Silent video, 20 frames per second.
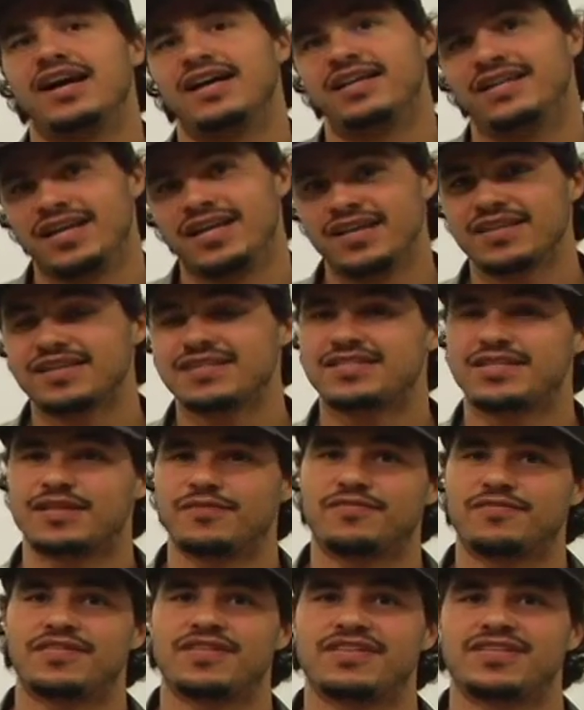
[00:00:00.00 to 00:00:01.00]
Another
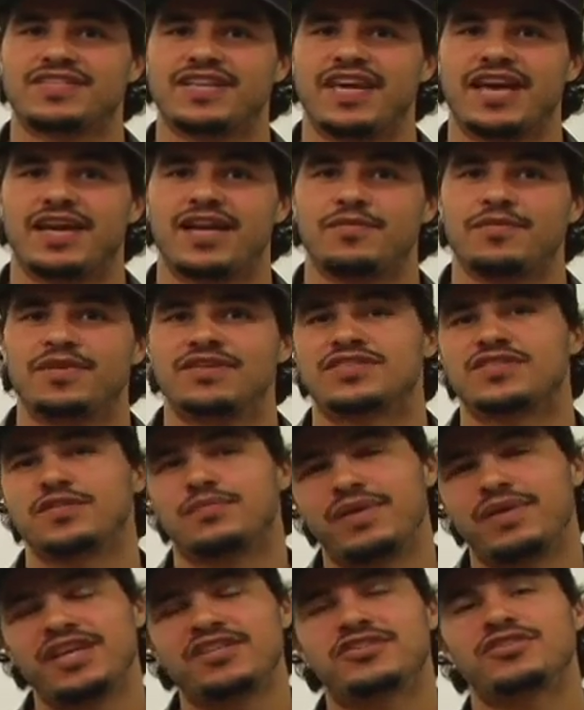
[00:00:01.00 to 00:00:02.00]
tip for this game is to
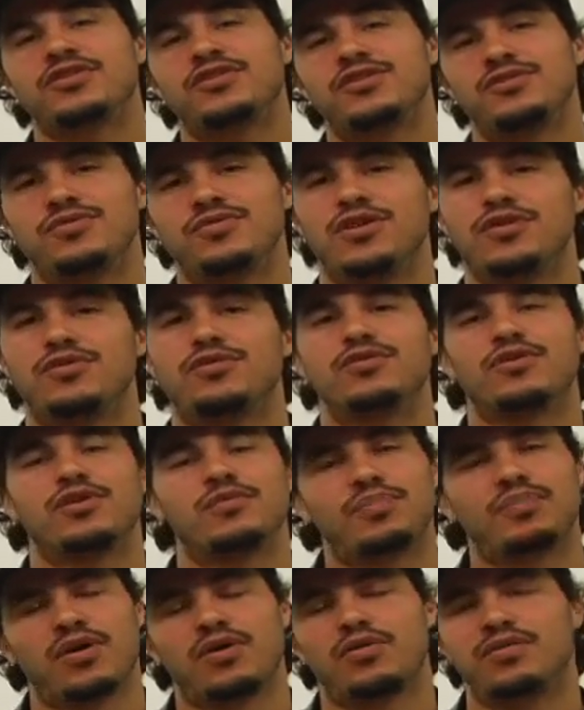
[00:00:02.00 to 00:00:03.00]
make sure you know your
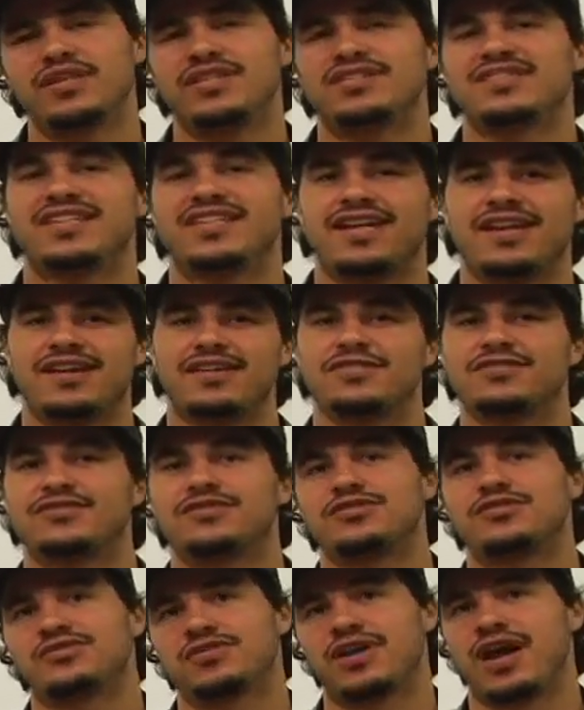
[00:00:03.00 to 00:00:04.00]
opponent's
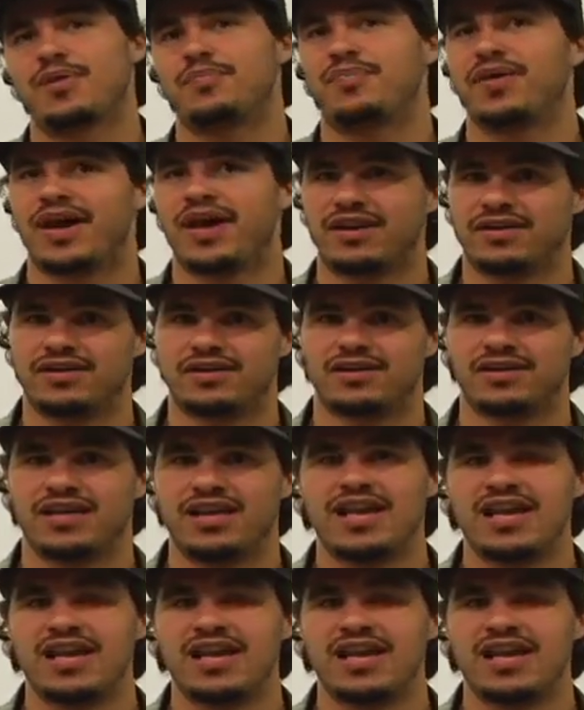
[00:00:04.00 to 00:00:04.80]
character's drop pattern.